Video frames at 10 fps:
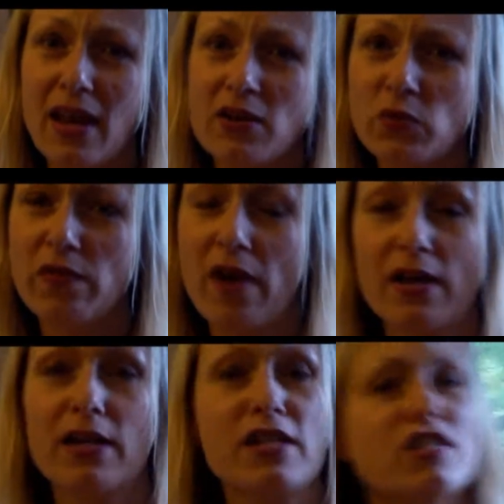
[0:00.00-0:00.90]
in case we've had
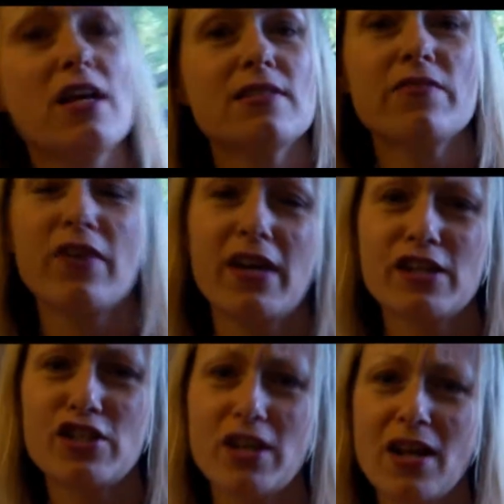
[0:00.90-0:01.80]
any shots of our
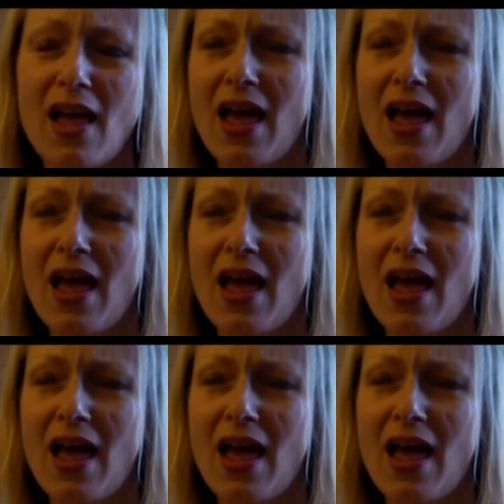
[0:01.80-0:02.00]
kitchen,